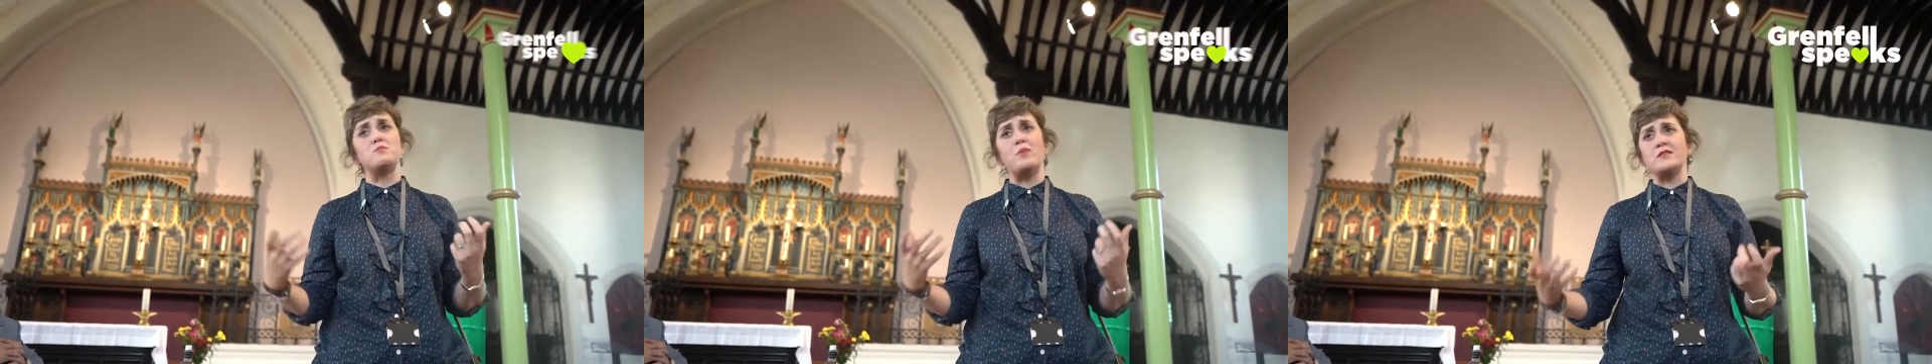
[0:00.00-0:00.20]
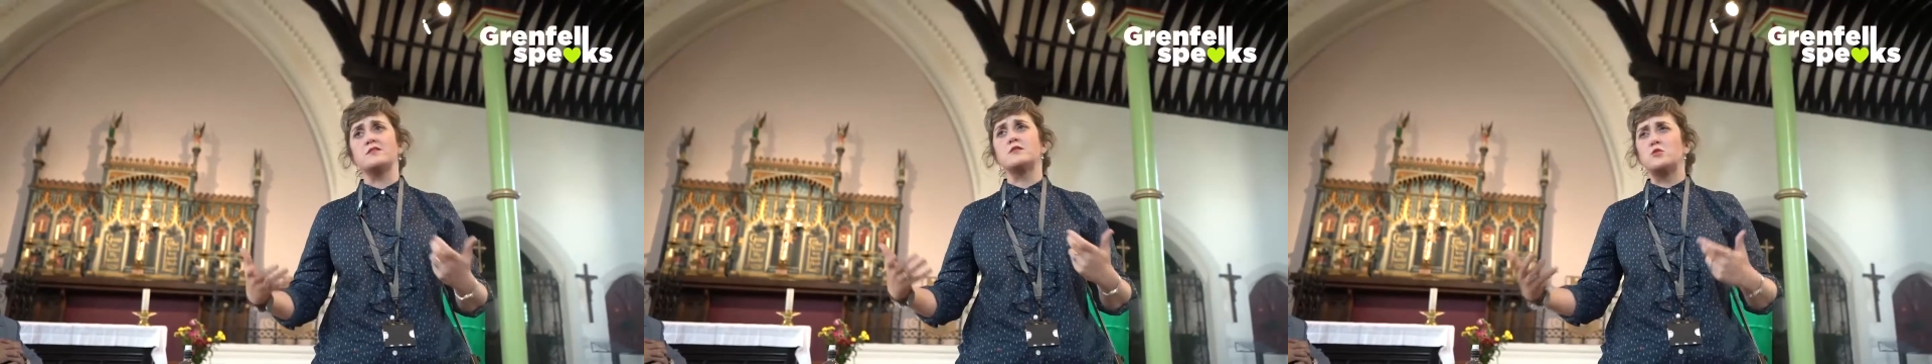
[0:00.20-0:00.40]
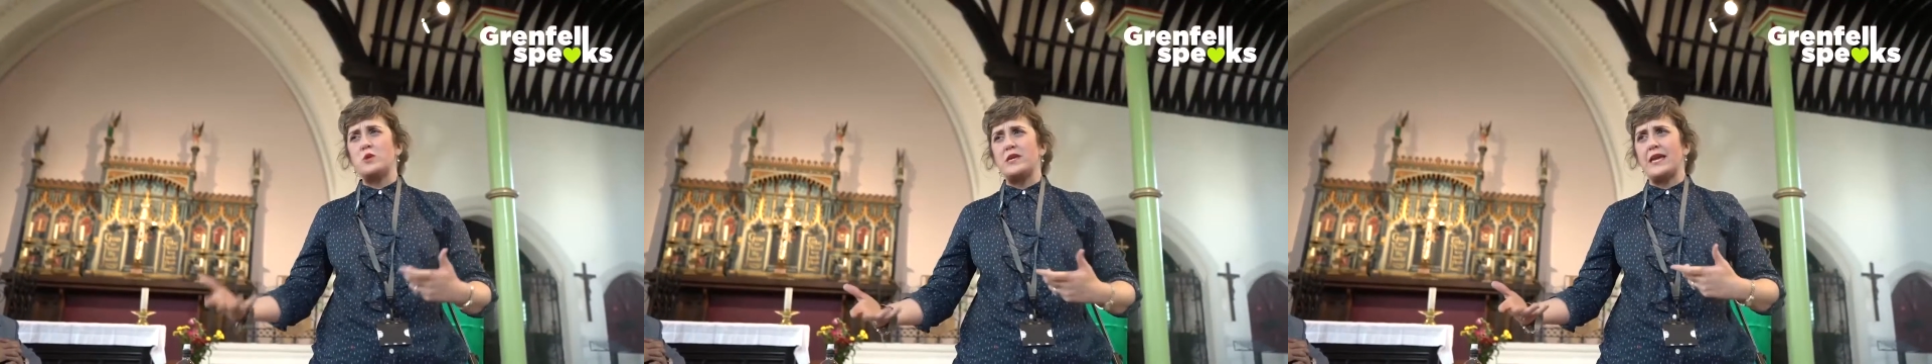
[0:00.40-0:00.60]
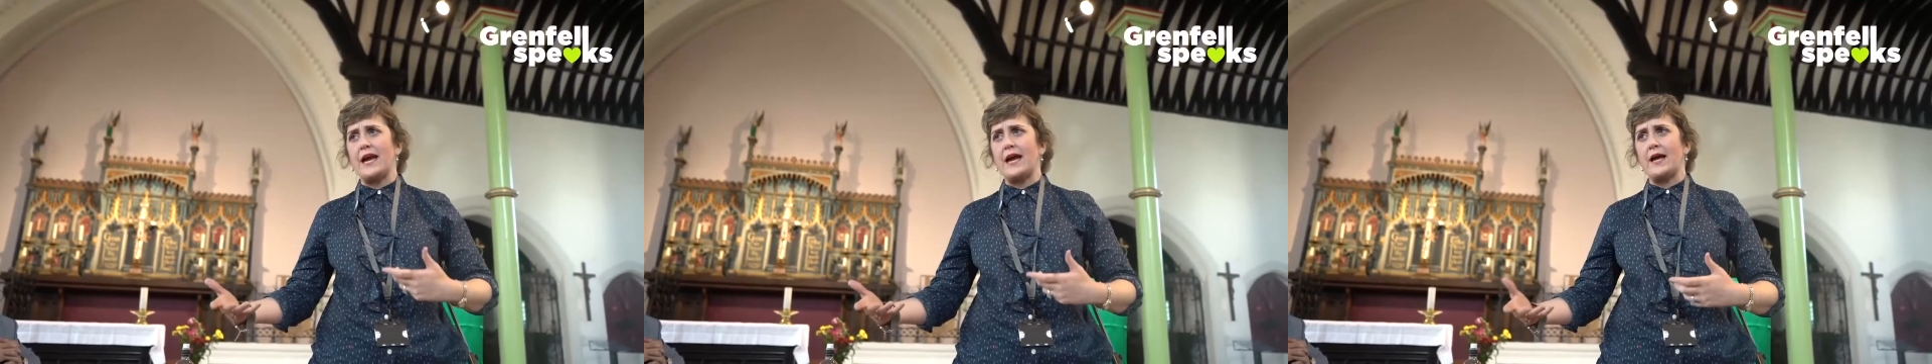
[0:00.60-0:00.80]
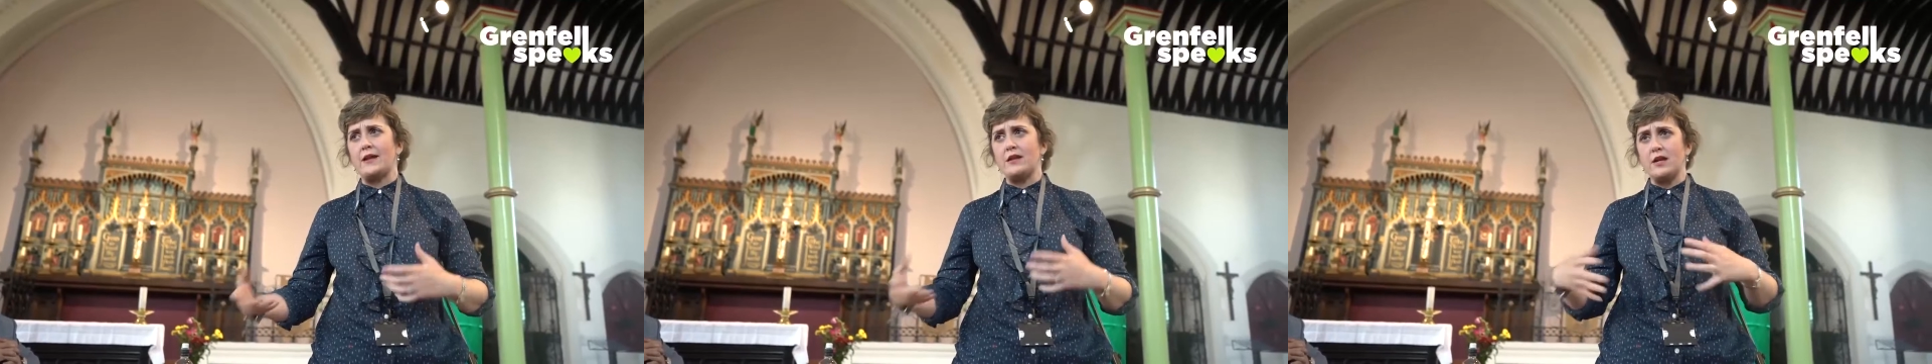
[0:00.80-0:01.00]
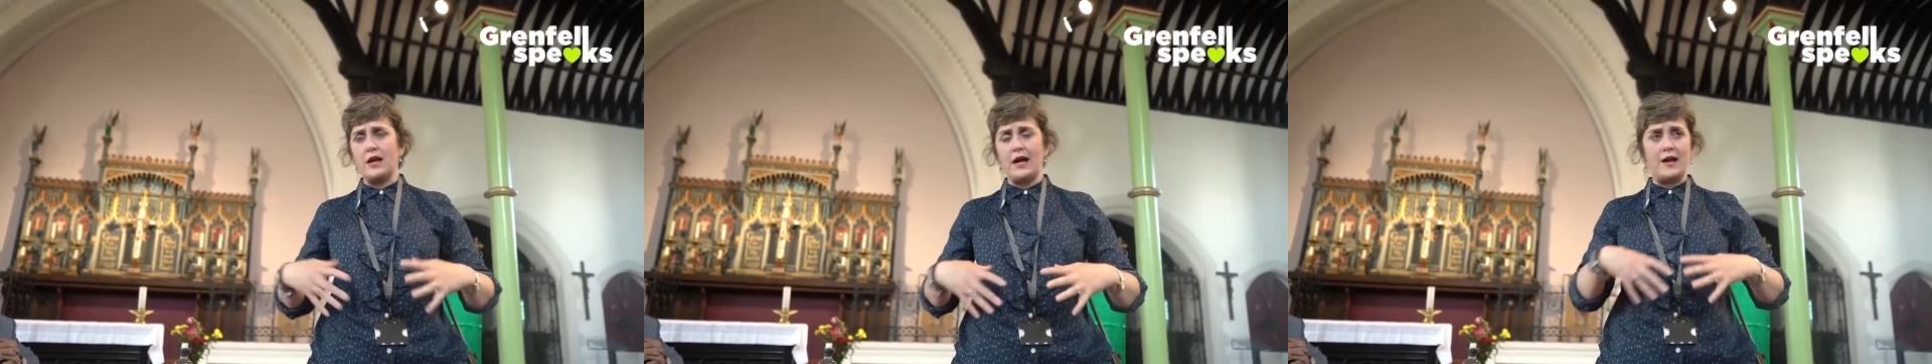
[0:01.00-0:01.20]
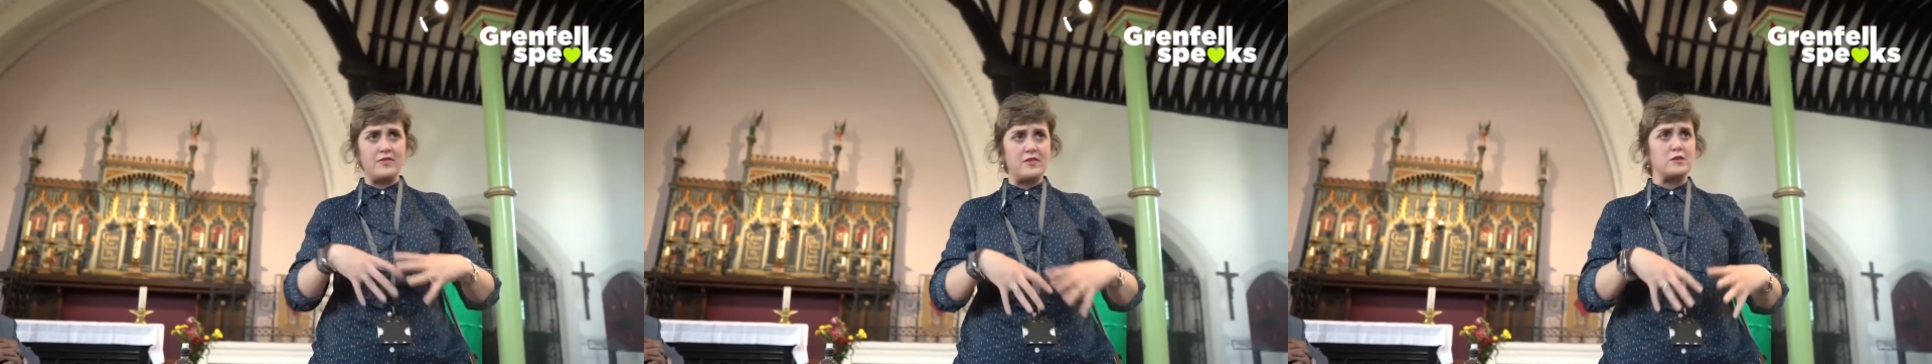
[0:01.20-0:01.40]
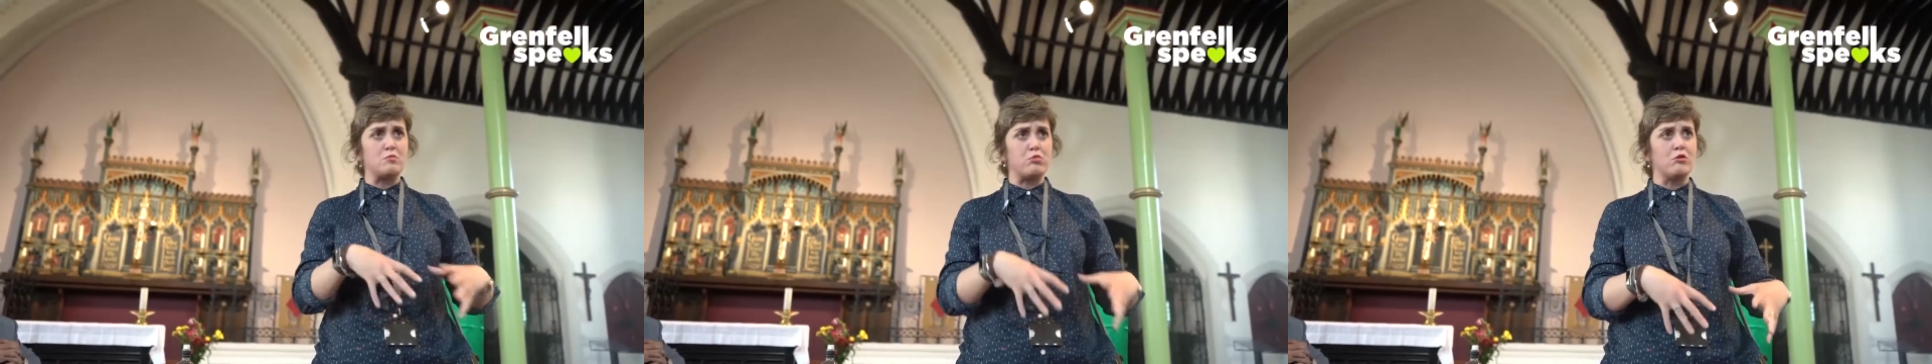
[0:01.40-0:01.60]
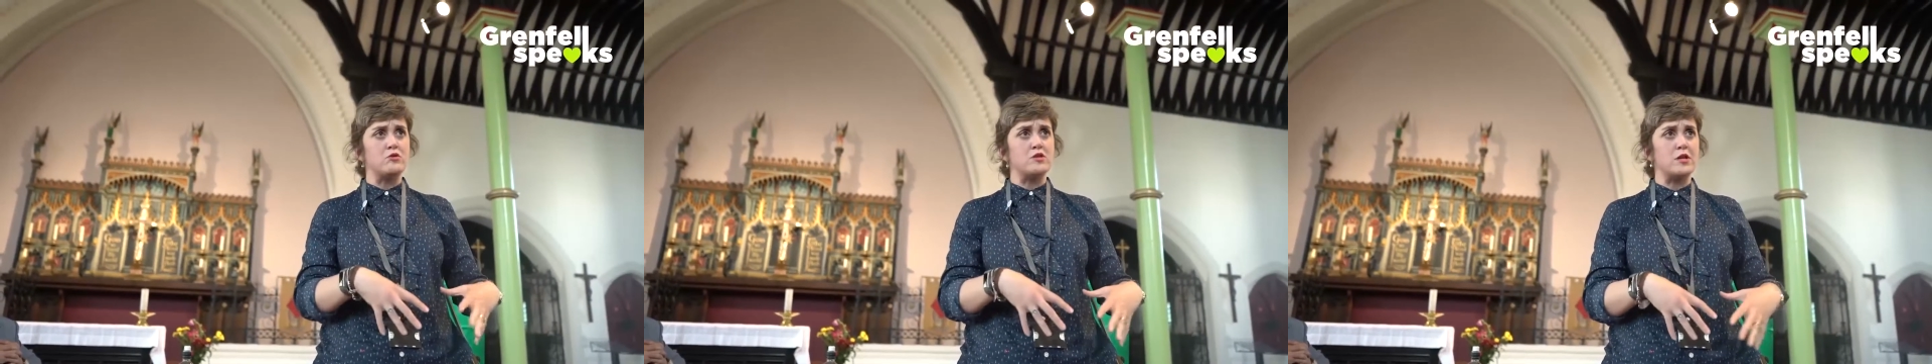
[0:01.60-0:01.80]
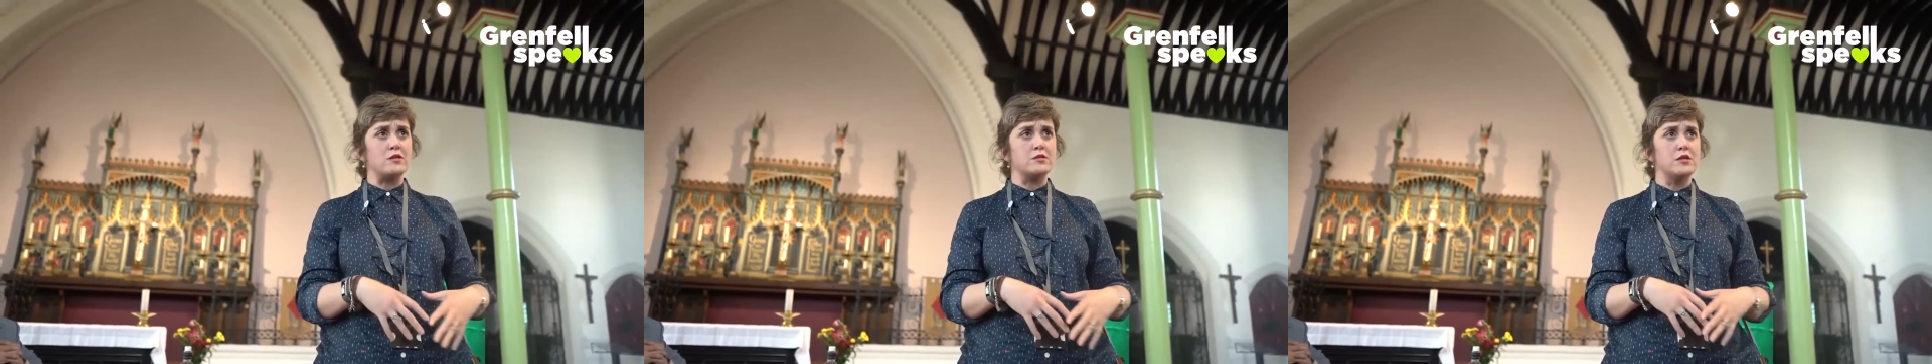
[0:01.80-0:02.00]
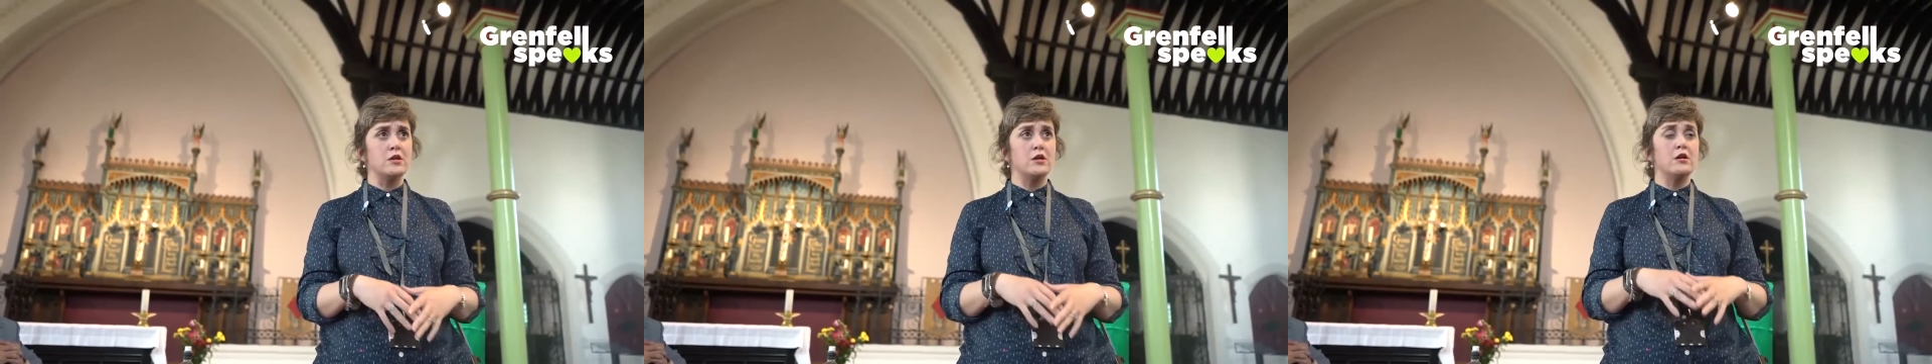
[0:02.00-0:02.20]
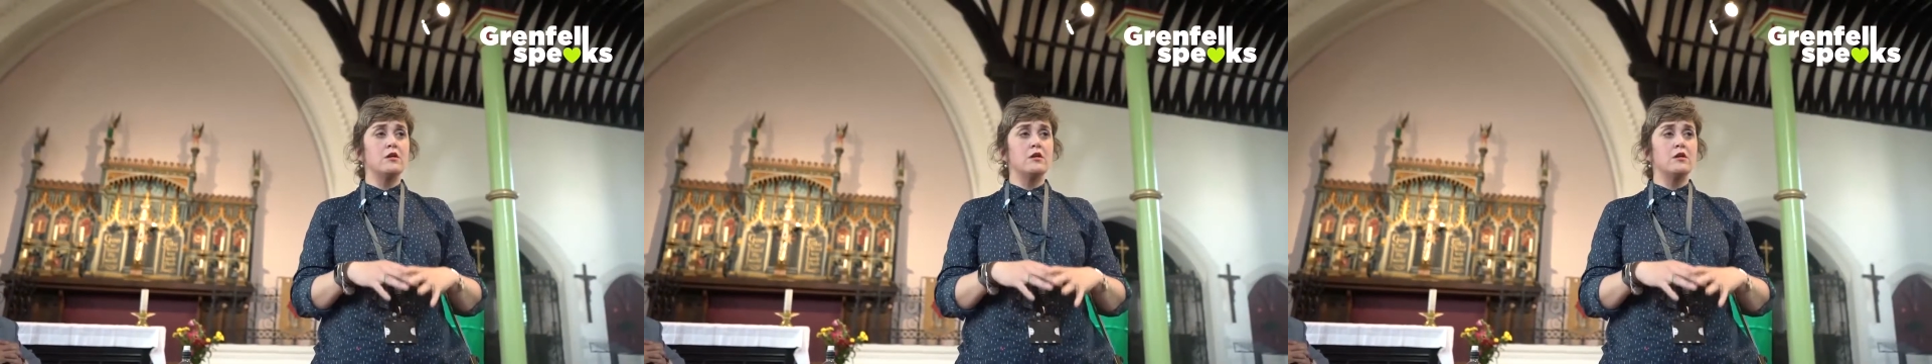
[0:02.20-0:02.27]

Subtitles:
as best as we can at this process.